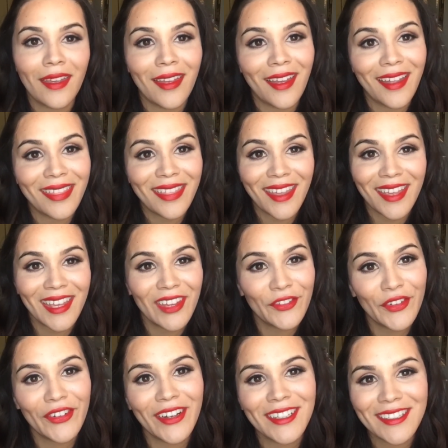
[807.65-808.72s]
And thank you
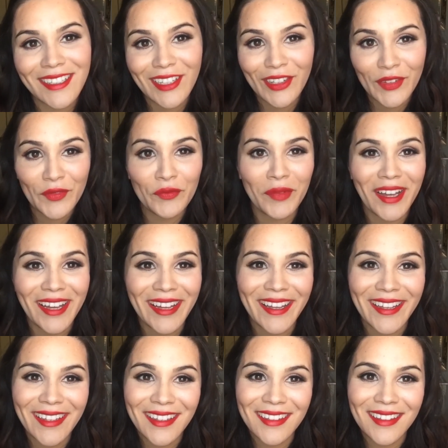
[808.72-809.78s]
for watching. Bye.